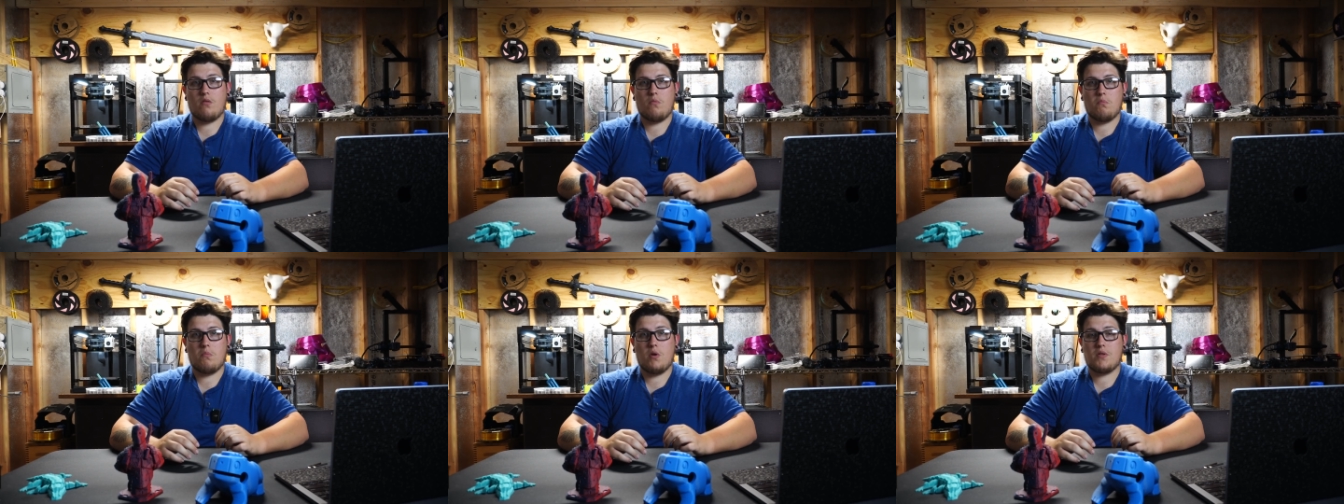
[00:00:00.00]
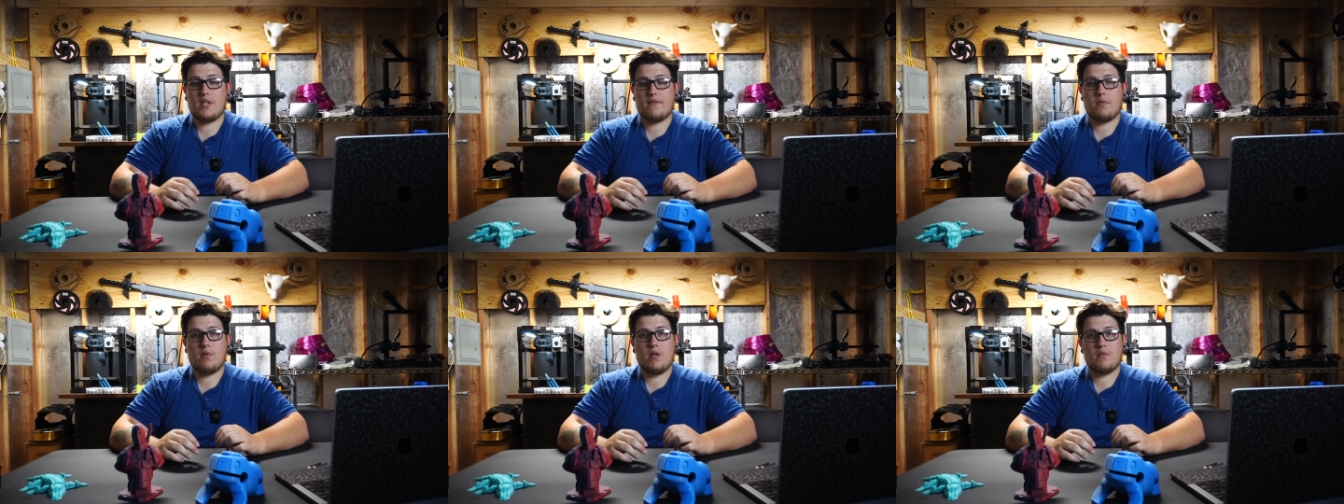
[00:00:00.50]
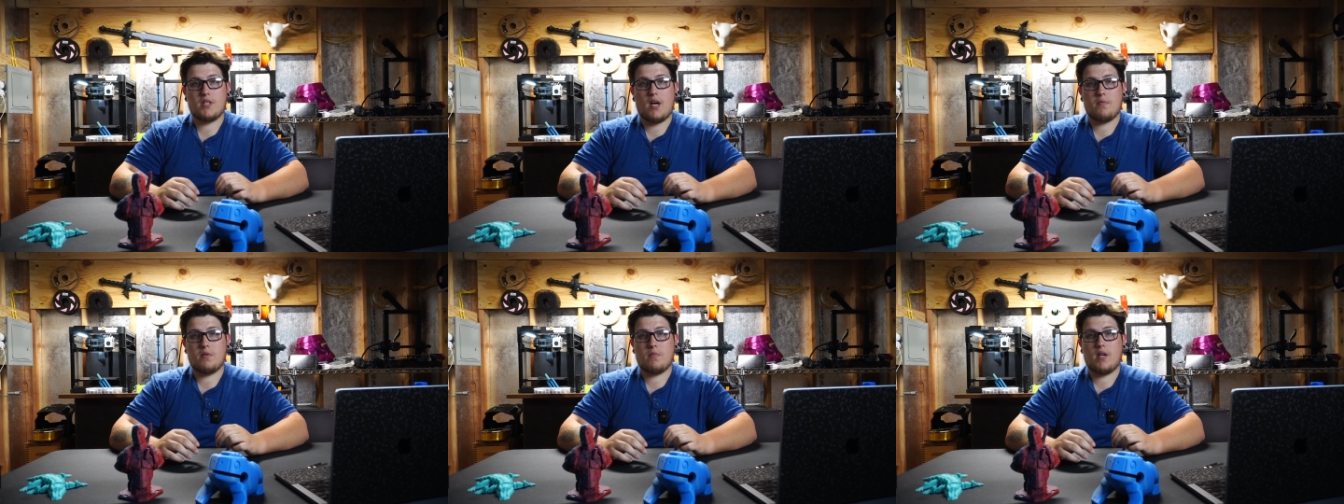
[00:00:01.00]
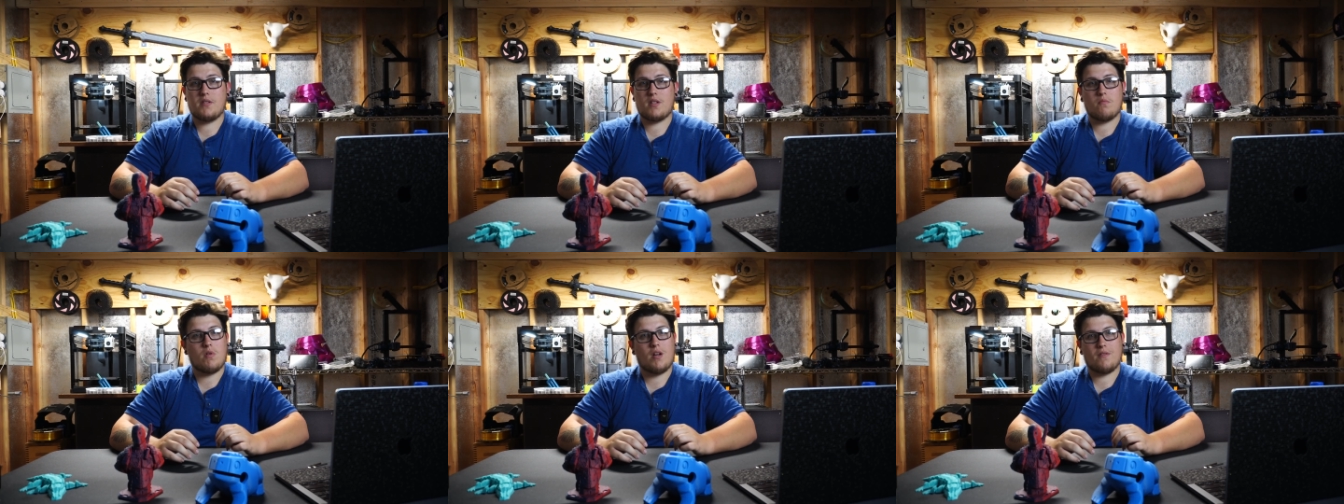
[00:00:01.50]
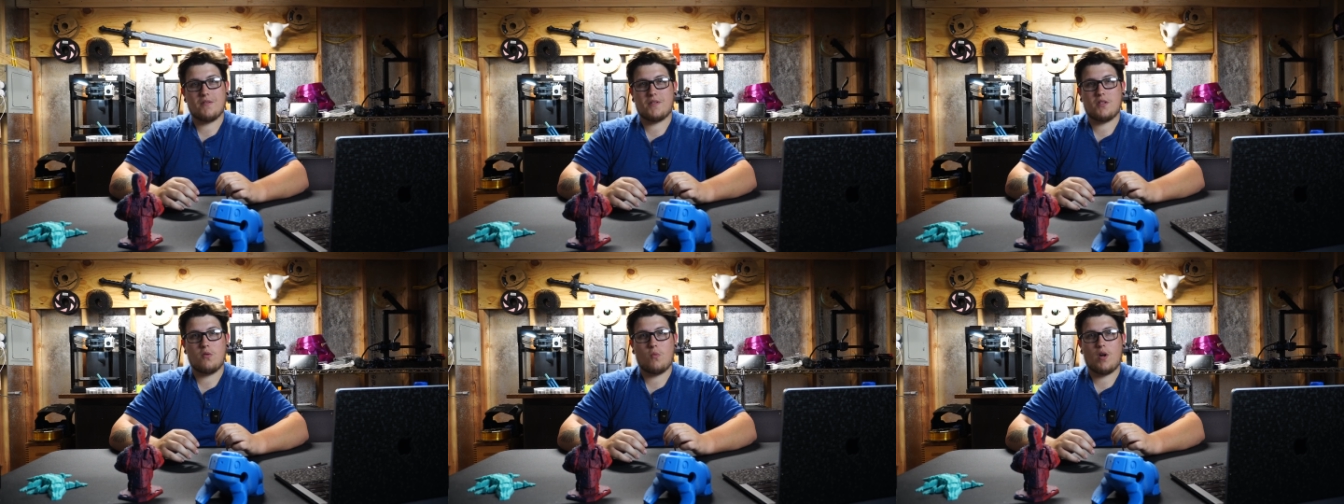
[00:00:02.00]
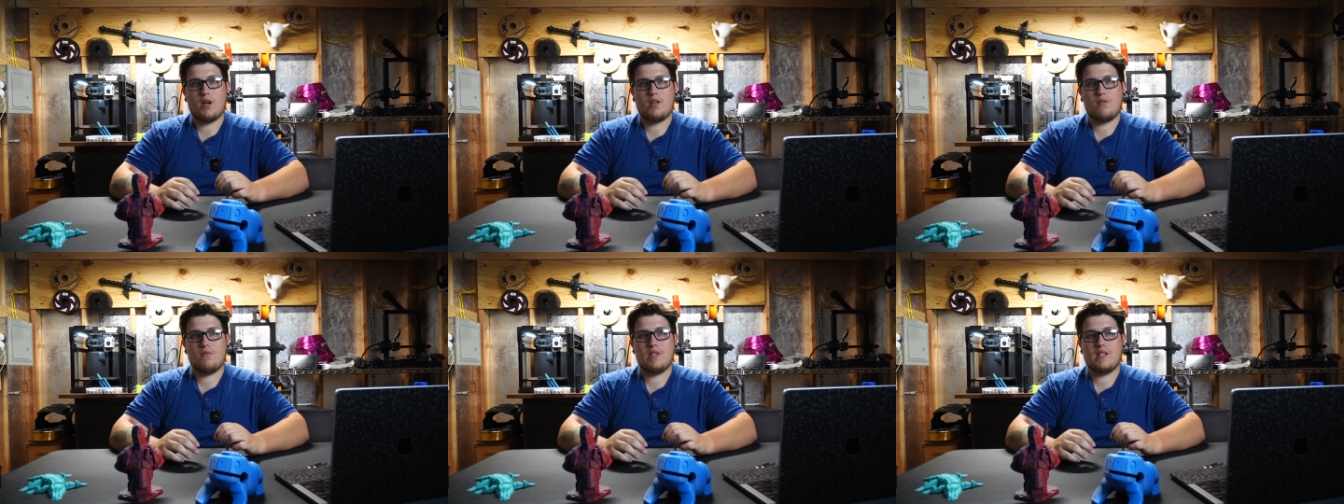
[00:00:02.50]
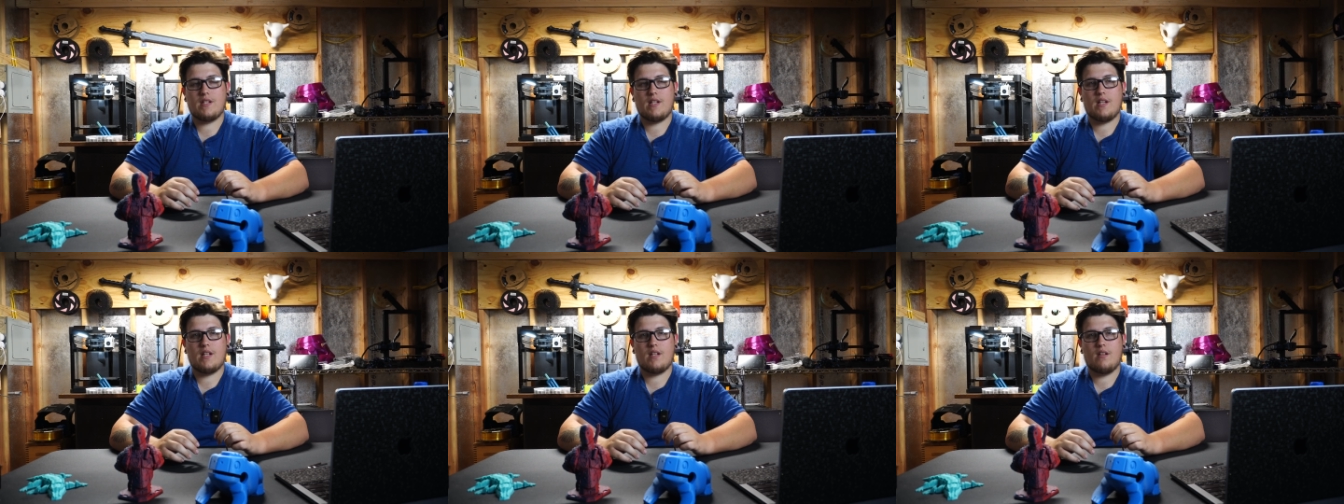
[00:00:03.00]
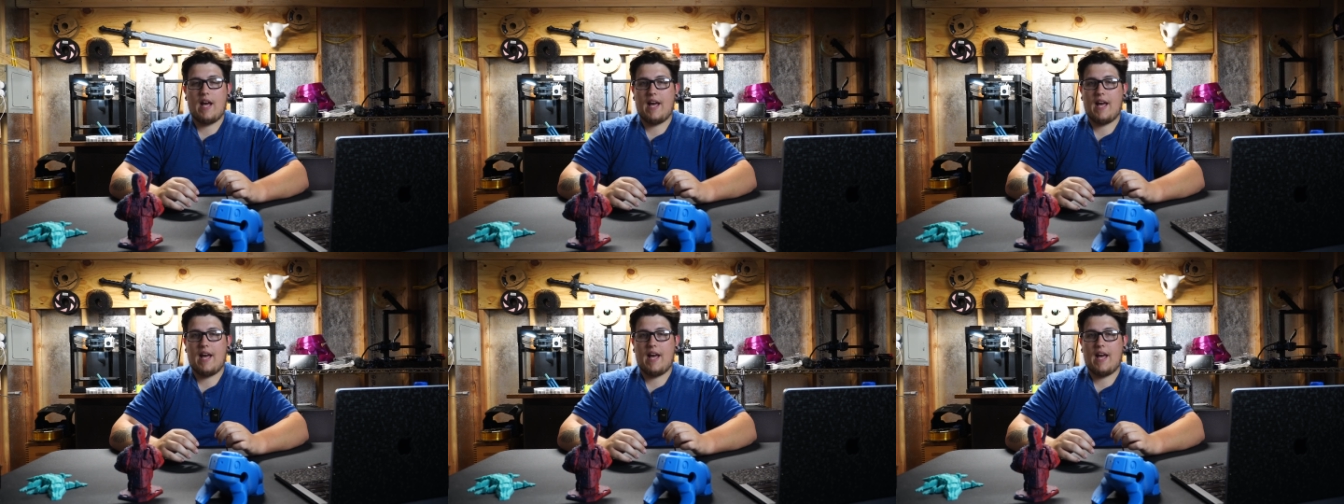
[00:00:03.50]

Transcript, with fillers: Most everybody was optimizing models to where you didn't need it,